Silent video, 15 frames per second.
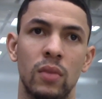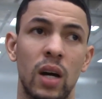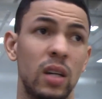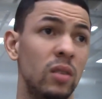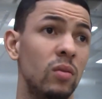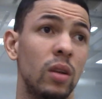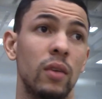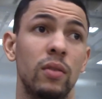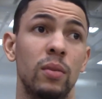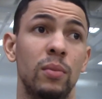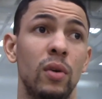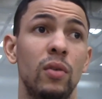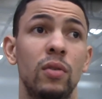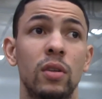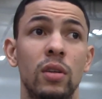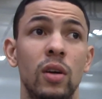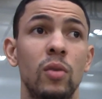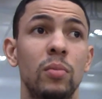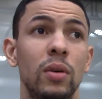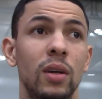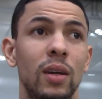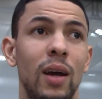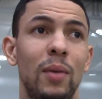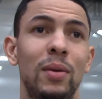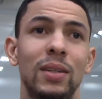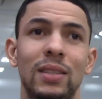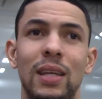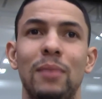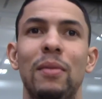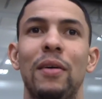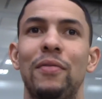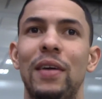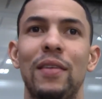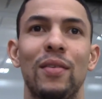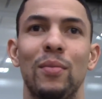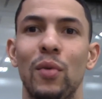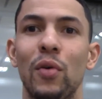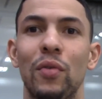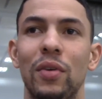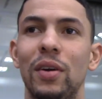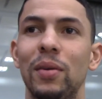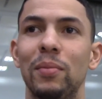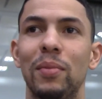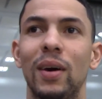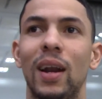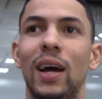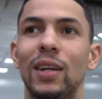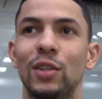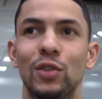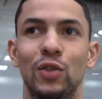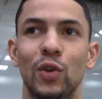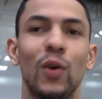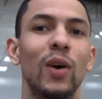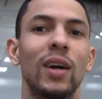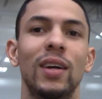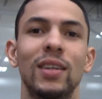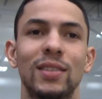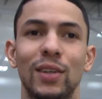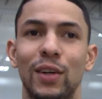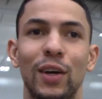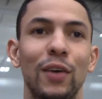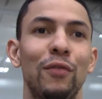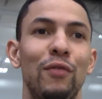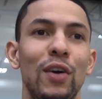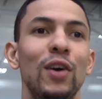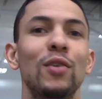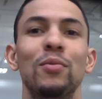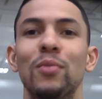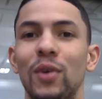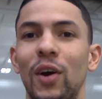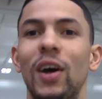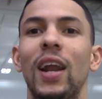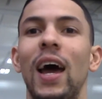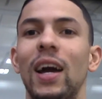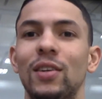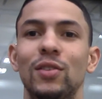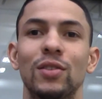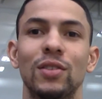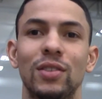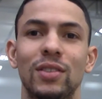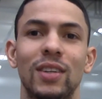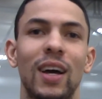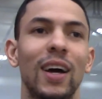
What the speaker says: I do love the movie The Notebook. I mean, it's not my favorite movie, but I enjoy it. It's a good film, good actors.